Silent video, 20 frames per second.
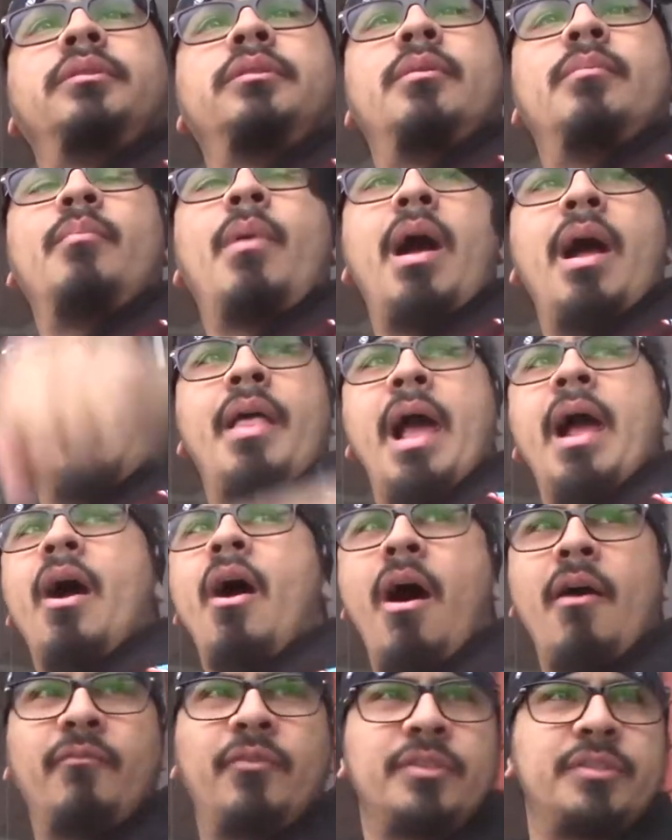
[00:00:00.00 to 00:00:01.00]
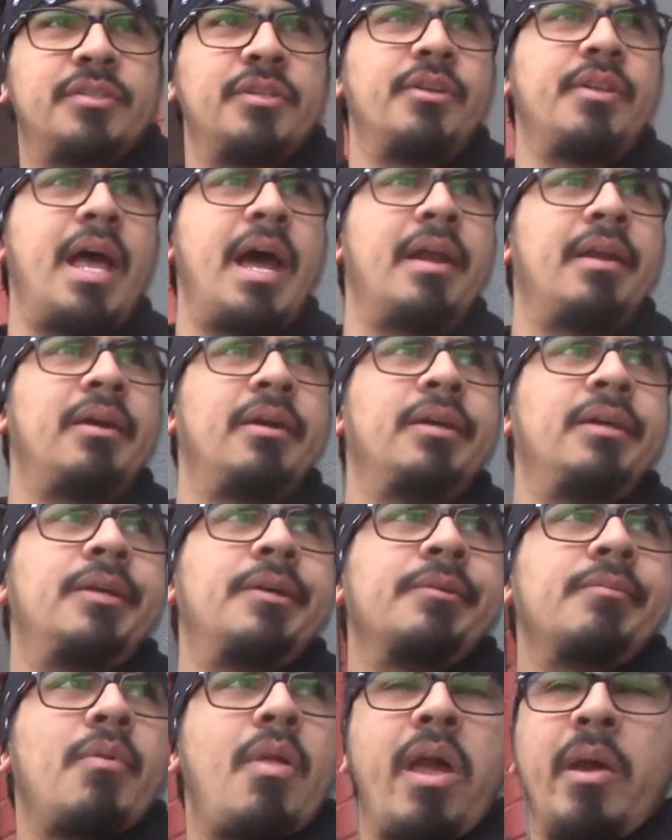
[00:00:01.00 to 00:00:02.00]
by that officer that
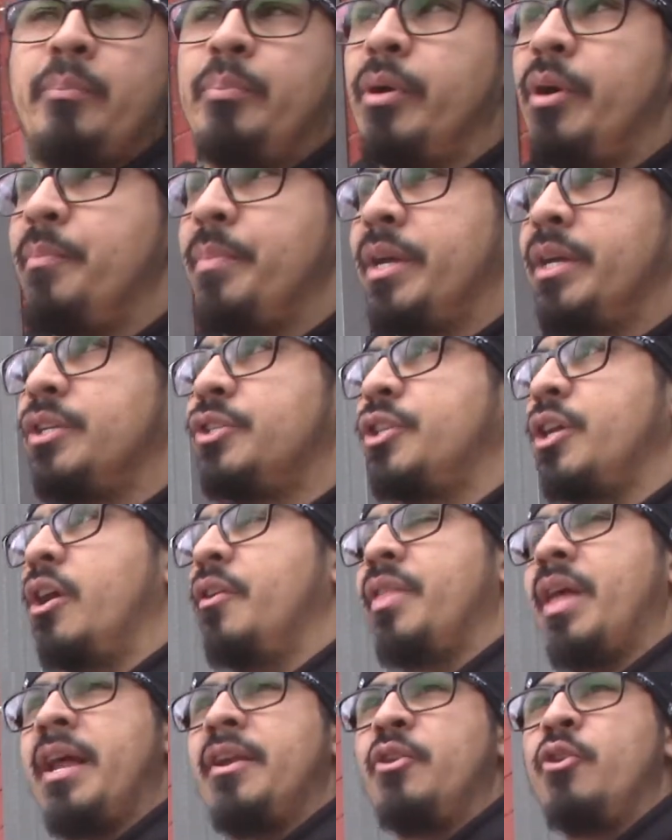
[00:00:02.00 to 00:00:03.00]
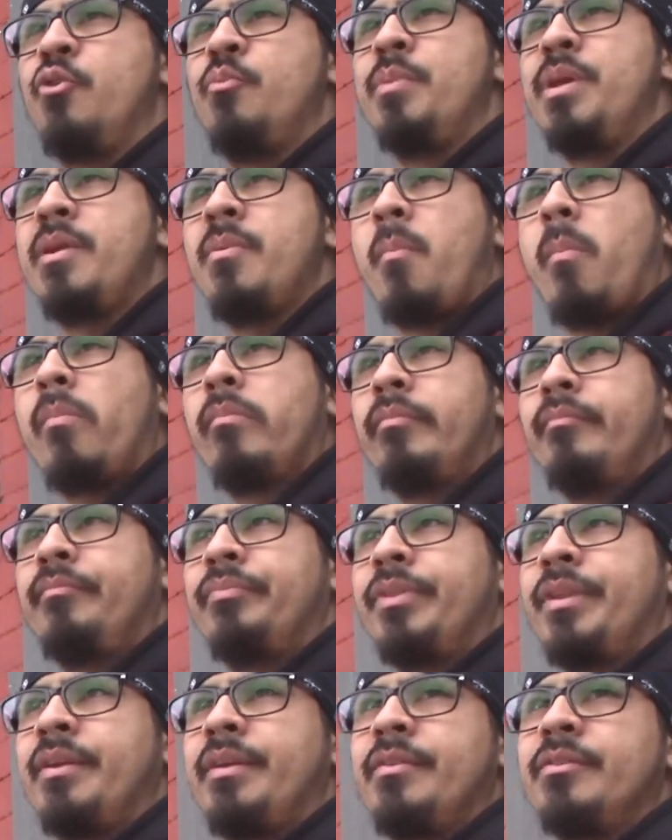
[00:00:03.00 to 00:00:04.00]
put me in jail, that knew me
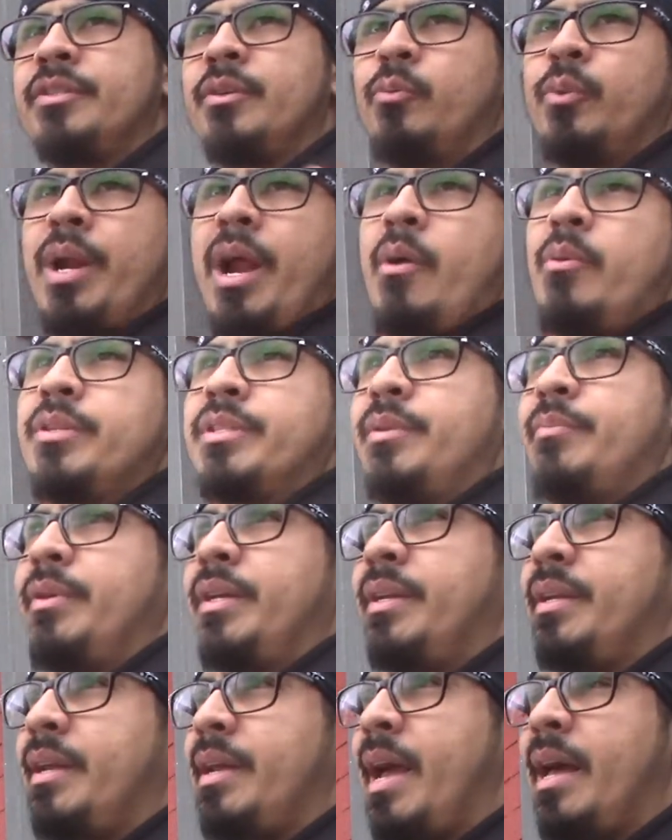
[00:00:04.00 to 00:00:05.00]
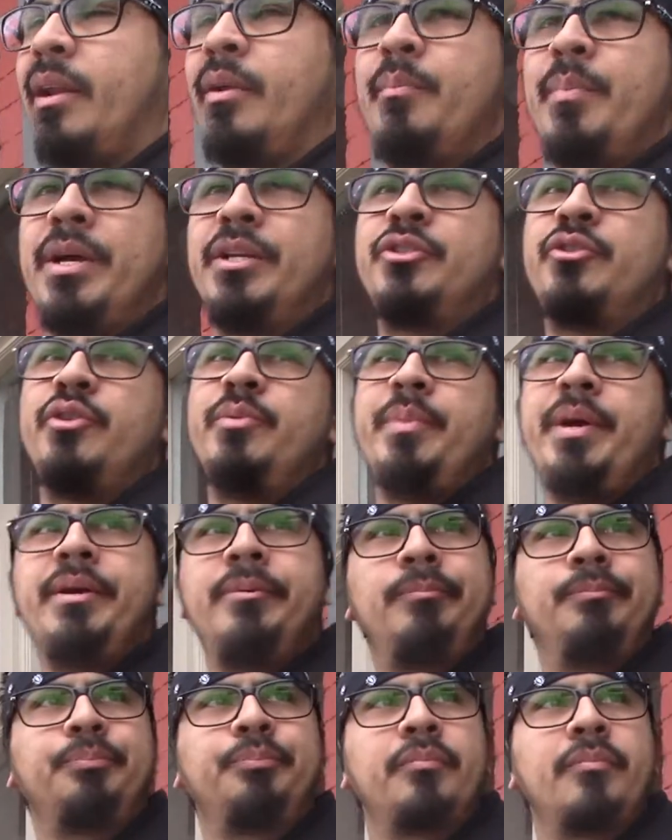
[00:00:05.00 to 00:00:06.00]
when I was in elementary, man.
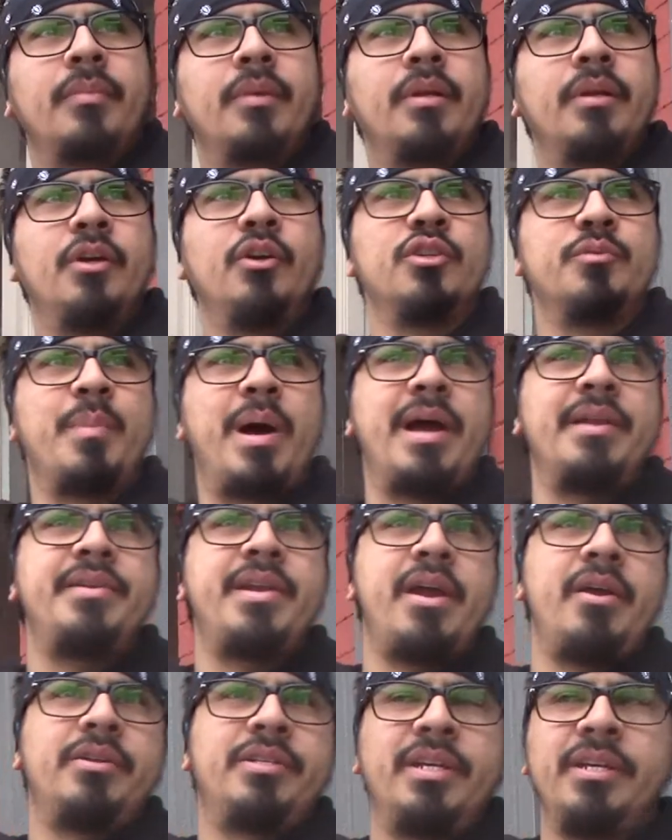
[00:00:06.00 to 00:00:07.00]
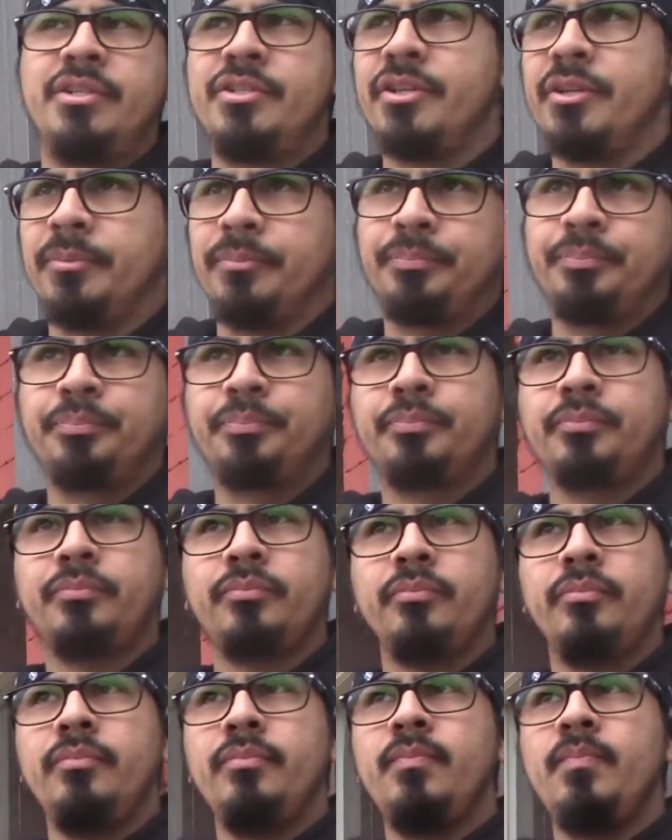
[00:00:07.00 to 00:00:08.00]
He was my DARE teacher,
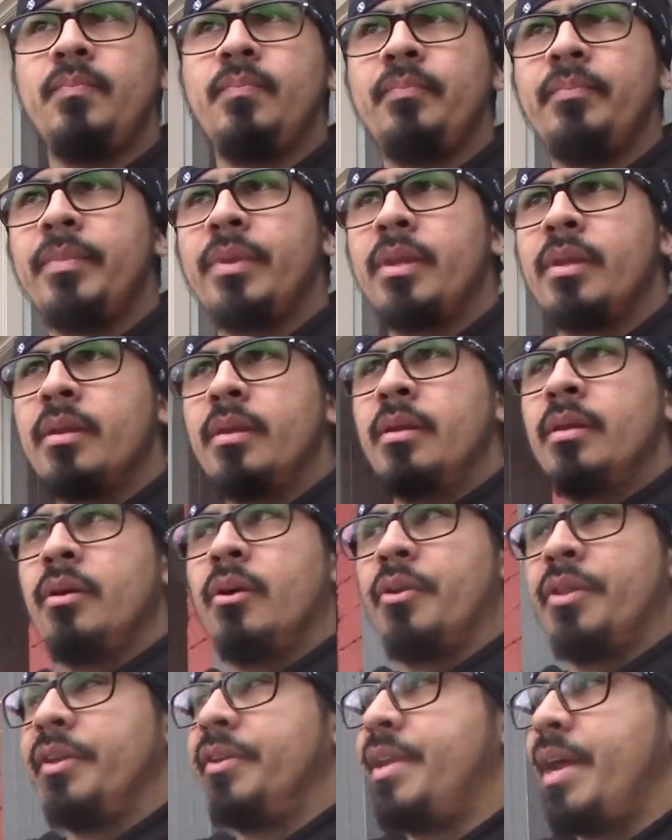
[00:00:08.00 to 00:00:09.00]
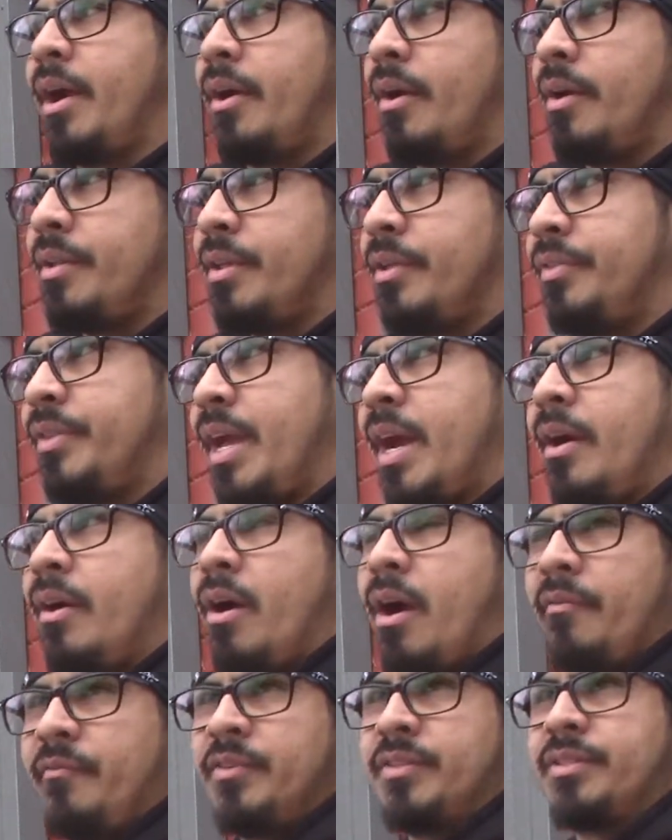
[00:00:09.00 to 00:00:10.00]
or the DARE
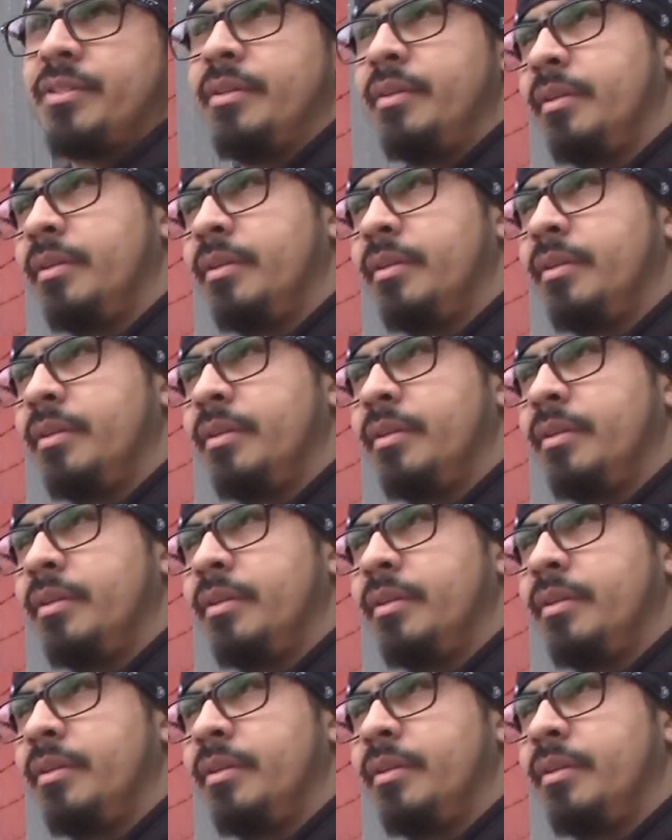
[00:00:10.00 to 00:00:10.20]
officer.